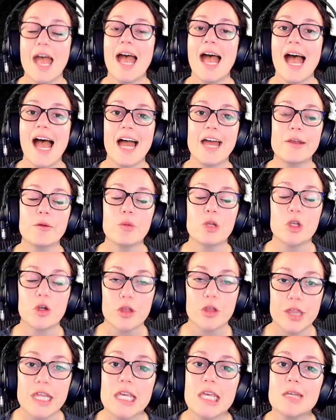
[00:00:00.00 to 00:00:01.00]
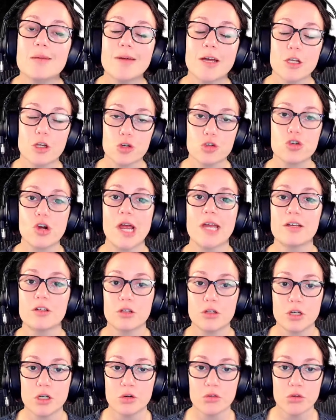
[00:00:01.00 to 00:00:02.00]
And when you're thinking about your triangle
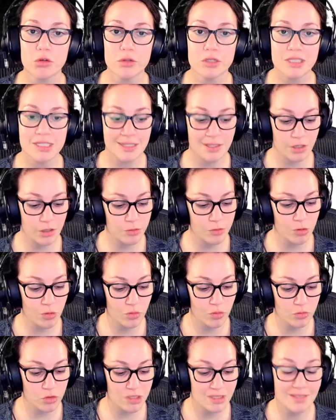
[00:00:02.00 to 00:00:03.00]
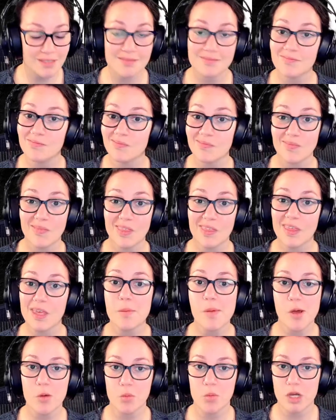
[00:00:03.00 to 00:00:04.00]
congruence theorems, you just think
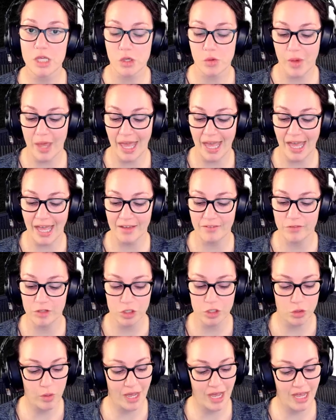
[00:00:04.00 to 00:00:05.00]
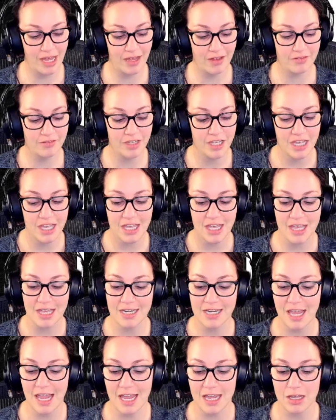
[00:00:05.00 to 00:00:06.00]
about what you have. You have an
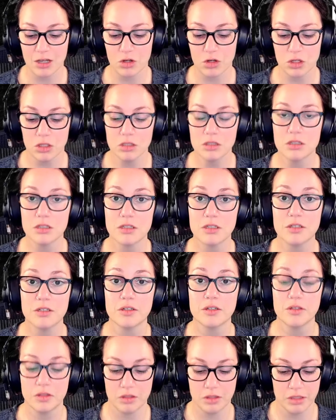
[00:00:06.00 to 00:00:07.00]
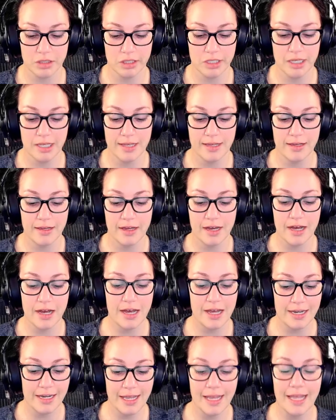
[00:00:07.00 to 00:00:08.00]
angle, and